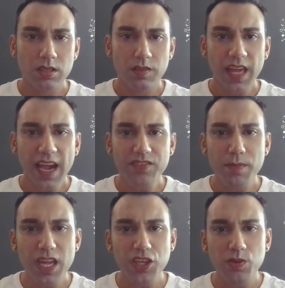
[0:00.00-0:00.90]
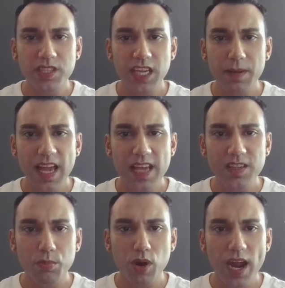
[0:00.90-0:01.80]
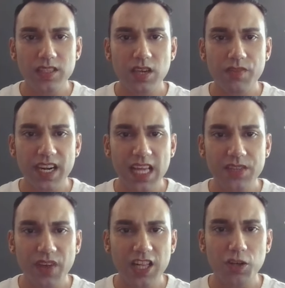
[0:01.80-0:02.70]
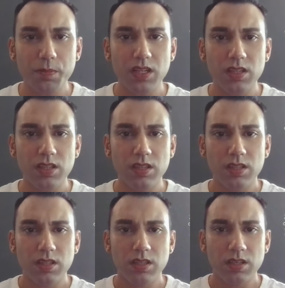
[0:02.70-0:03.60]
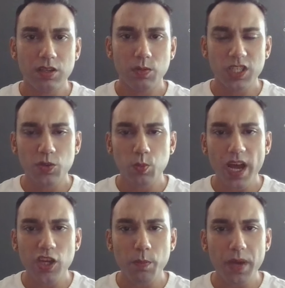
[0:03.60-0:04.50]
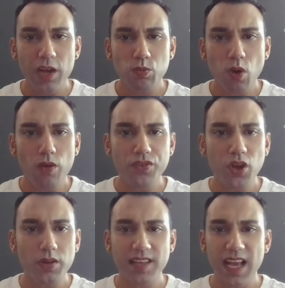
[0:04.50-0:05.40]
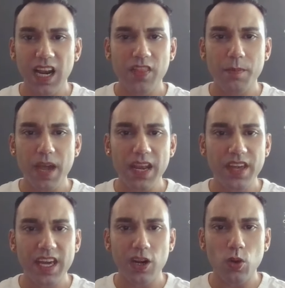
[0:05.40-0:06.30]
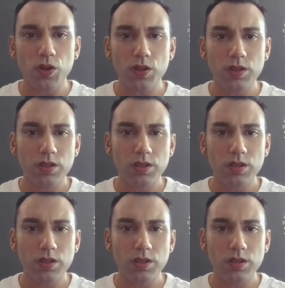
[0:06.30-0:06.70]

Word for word: They have to make you seem less impressive and less valuable, which is why you're better off not telling them anything at all.